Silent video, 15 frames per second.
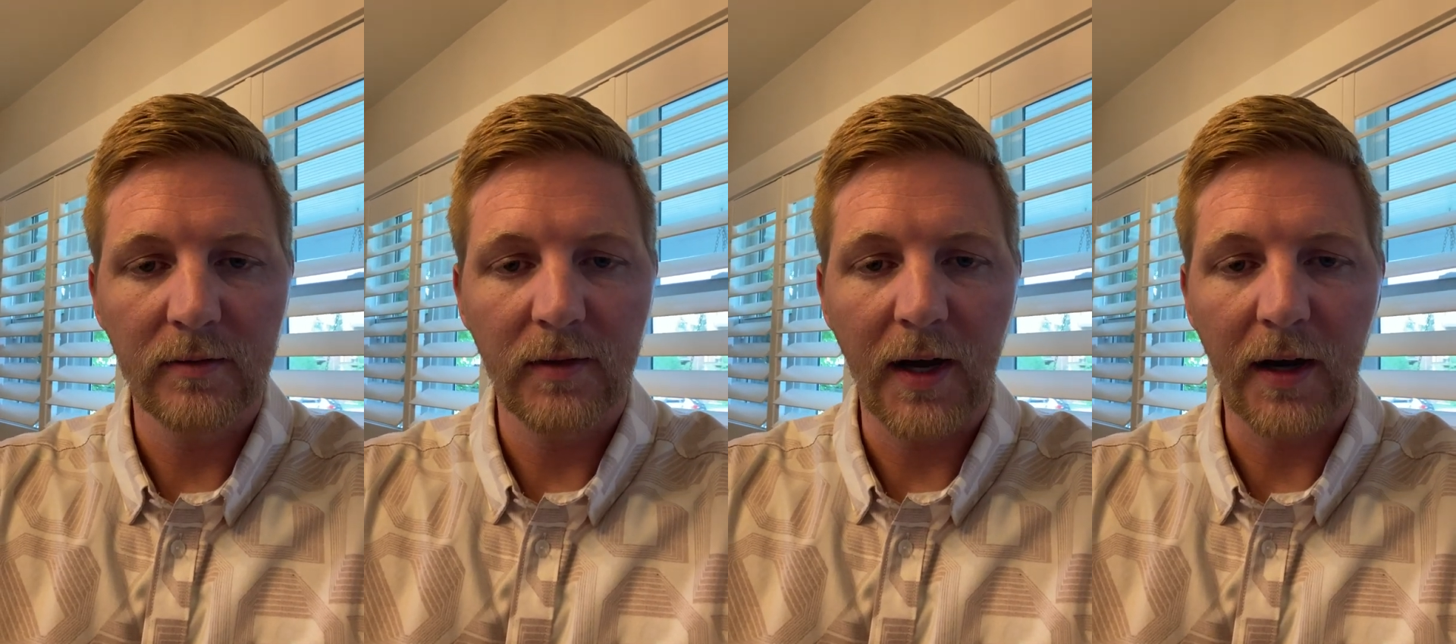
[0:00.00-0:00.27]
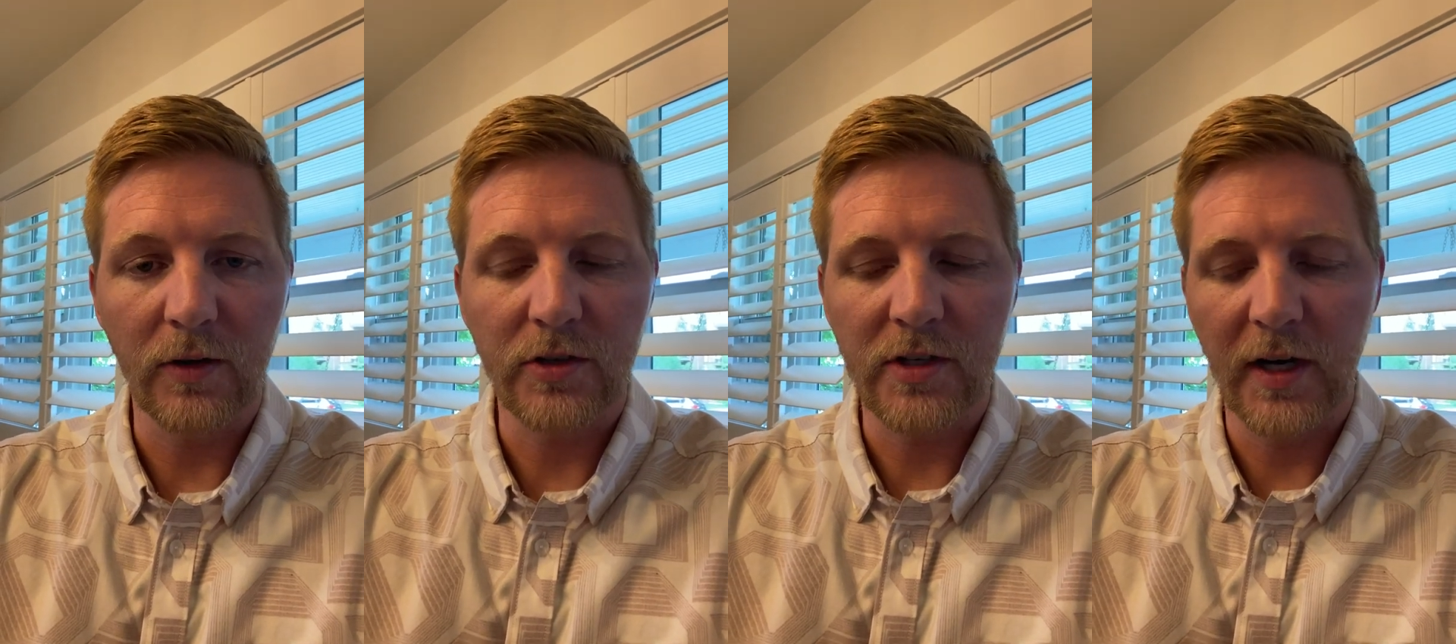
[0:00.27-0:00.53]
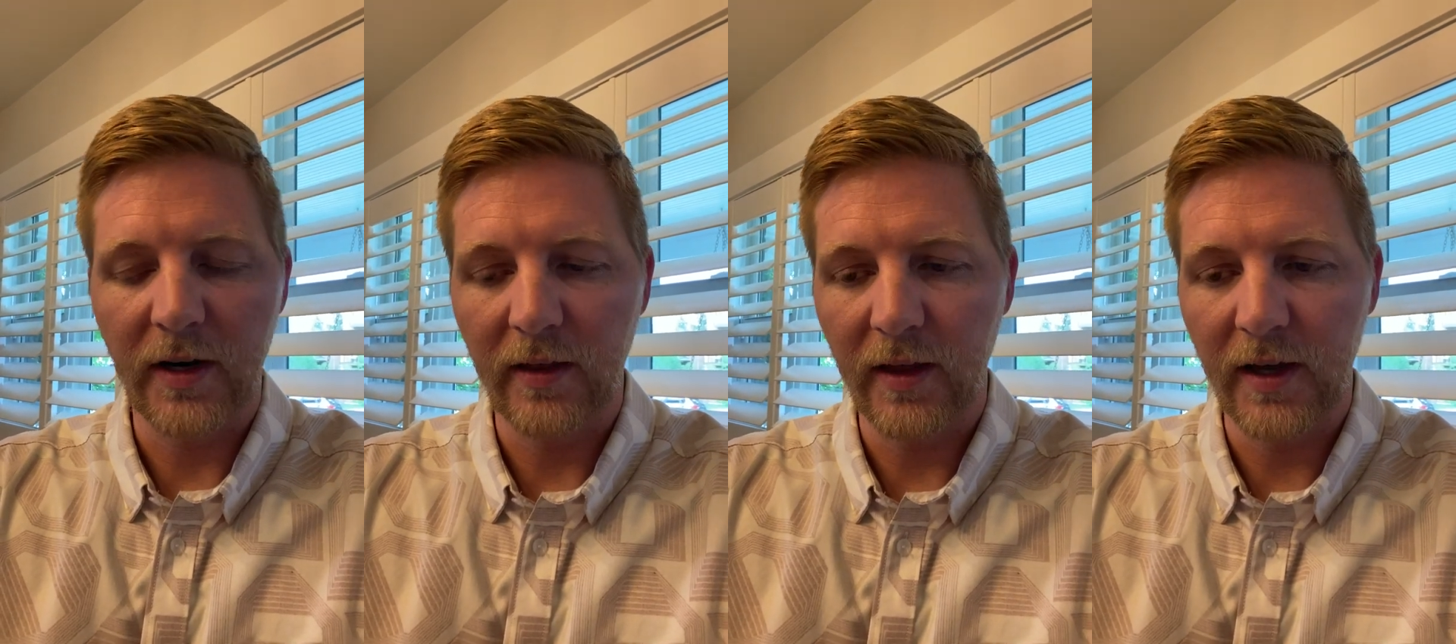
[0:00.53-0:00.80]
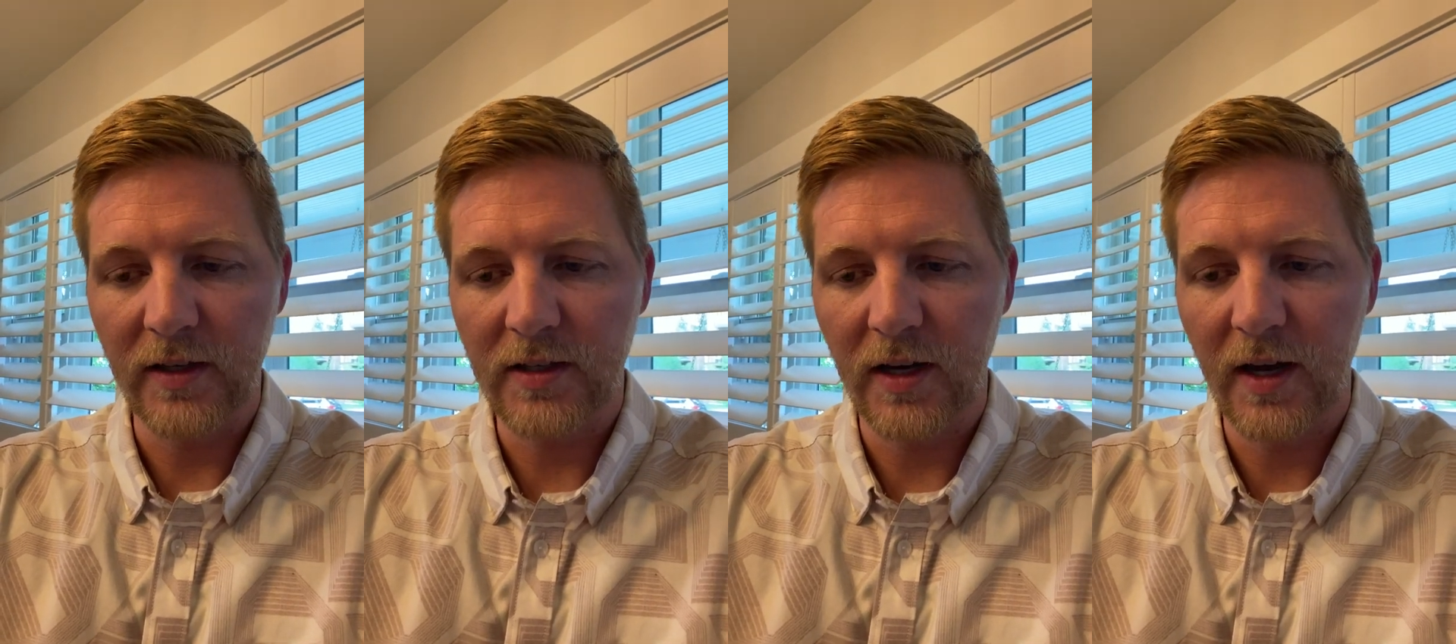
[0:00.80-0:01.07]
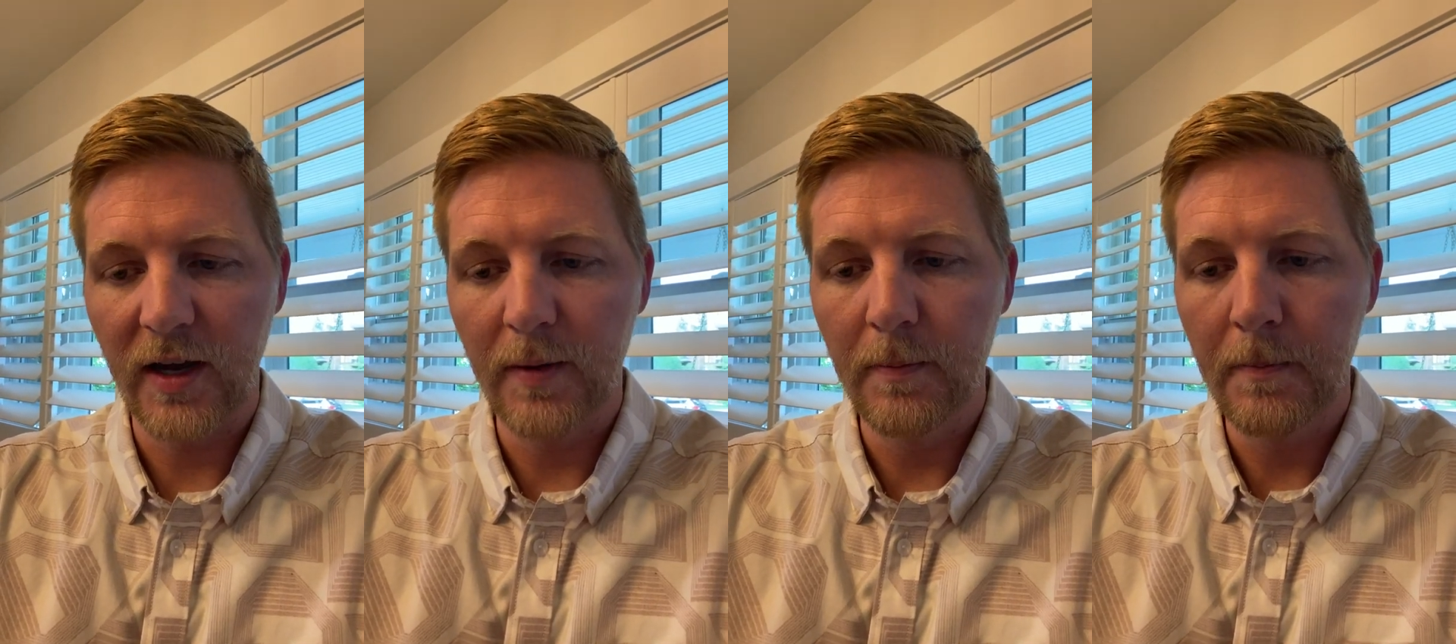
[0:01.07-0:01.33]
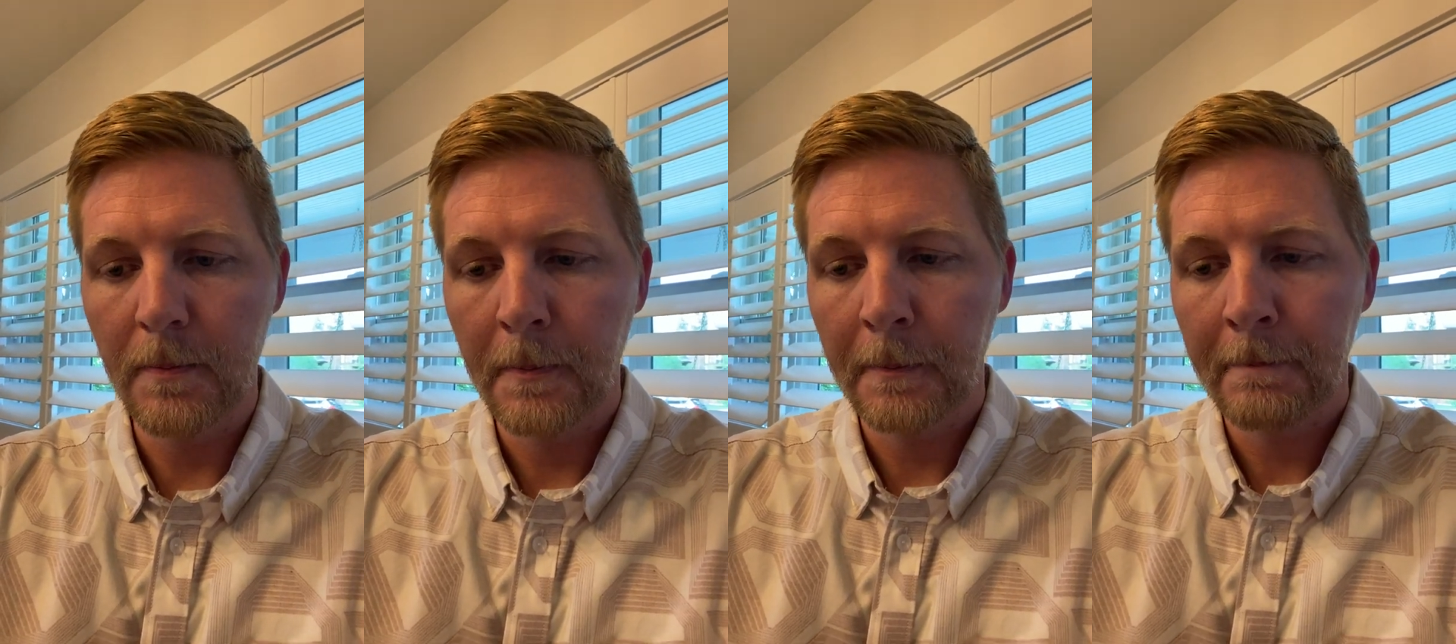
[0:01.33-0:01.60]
outside of that time.